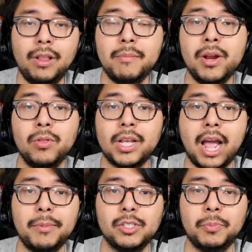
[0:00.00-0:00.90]
Let me know in the
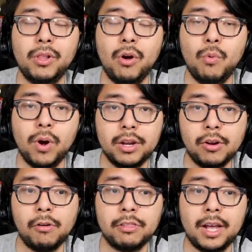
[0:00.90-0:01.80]
comments below what
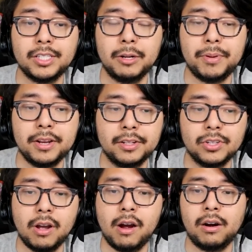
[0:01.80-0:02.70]
your thoughts and opinions
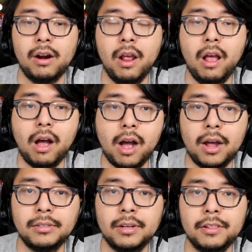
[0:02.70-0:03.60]
are
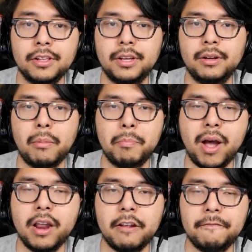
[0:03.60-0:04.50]
on the
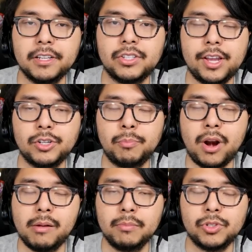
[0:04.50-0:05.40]
bot infestation
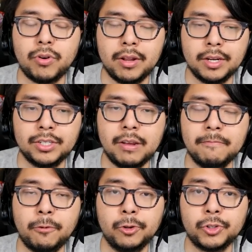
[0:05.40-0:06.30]
problem surrounding Team
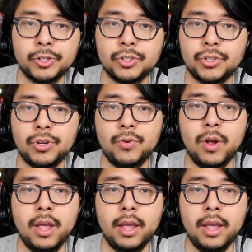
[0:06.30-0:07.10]
Fortress 2.